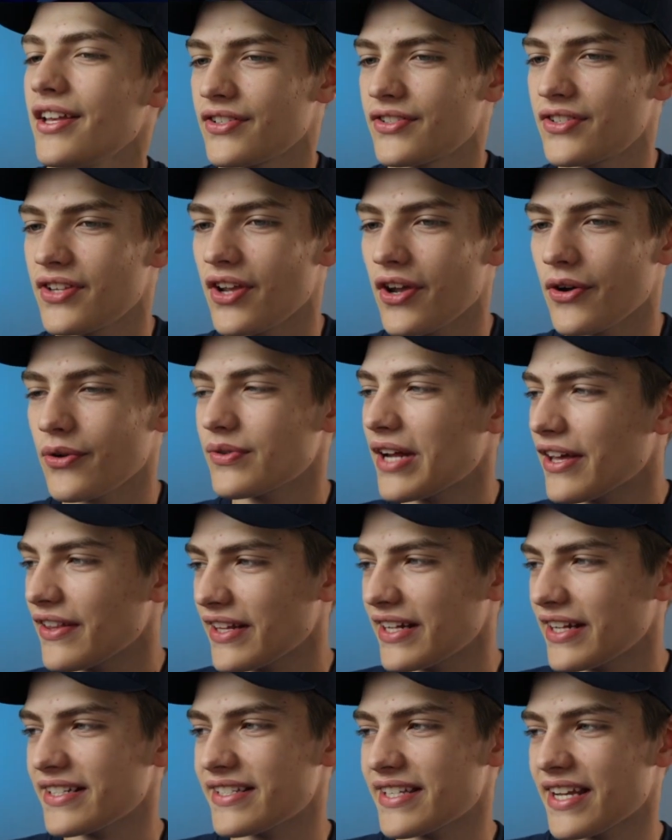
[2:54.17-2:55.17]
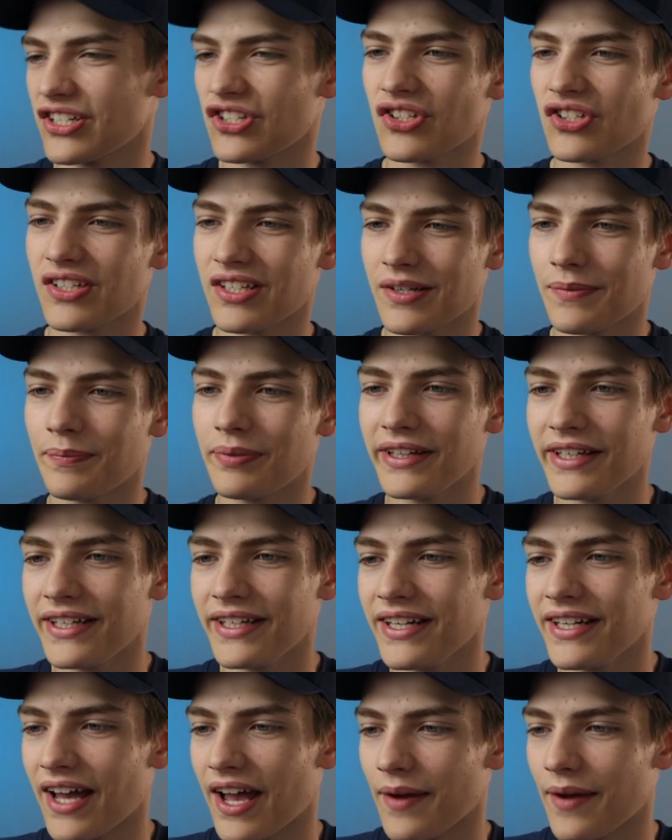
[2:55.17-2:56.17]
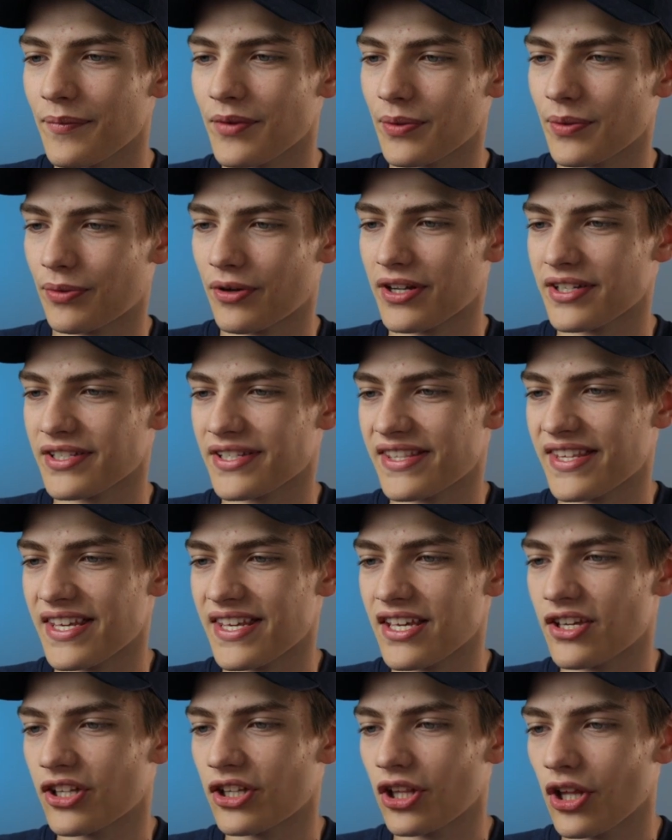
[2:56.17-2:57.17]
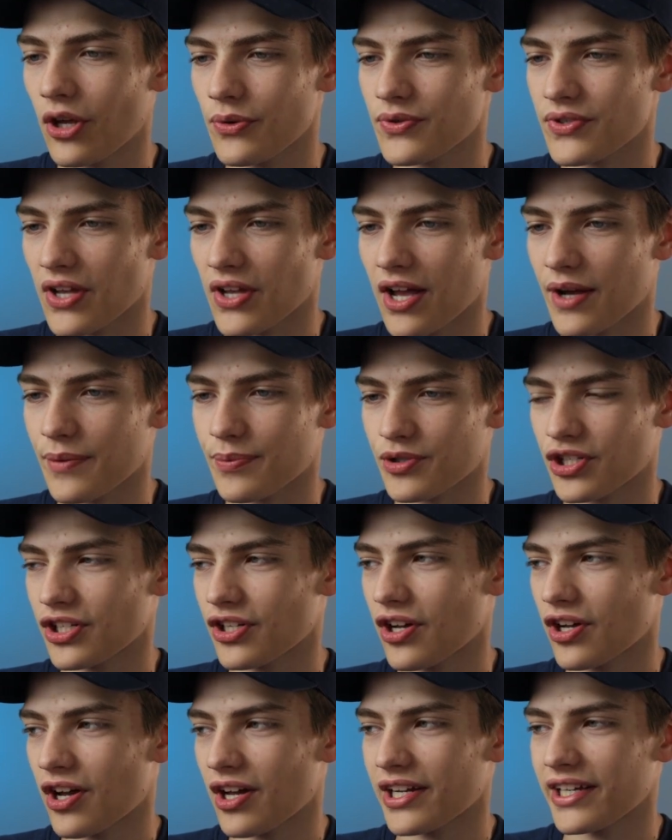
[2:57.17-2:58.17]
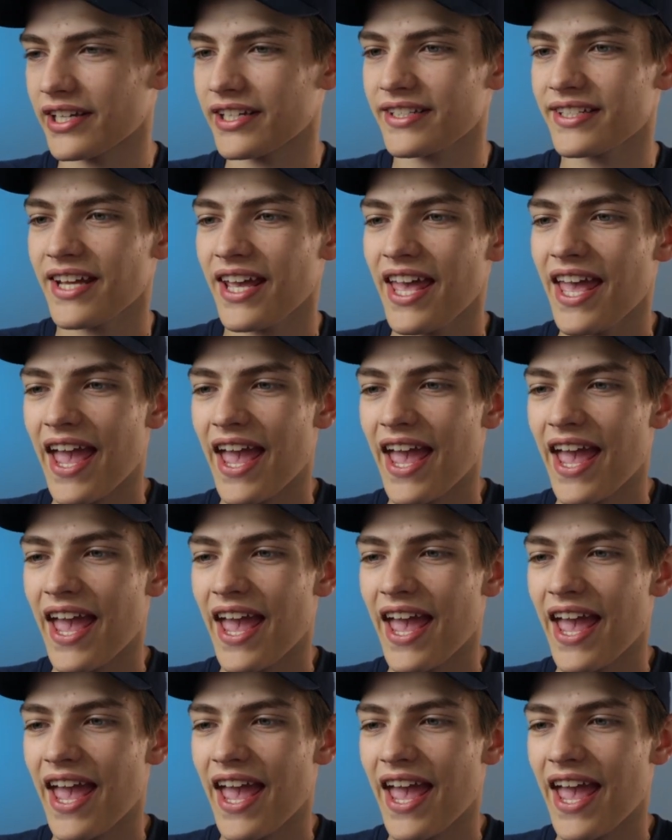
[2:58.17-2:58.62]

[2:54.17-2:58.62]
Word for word: So now that it's actually completed, I'm gonna press the close option on it.